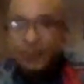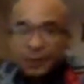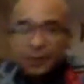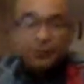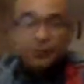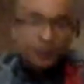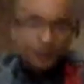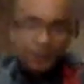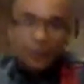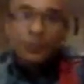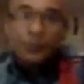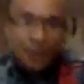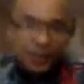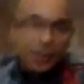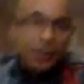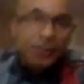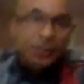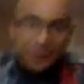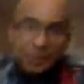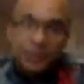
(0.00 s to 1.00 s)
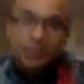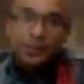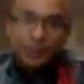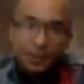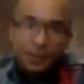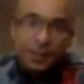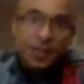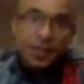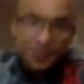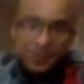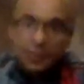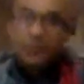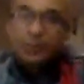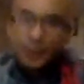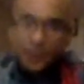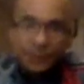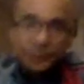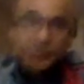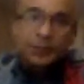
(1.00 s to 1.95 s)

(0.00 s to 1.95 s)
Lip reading: from the one that is sitting next to it,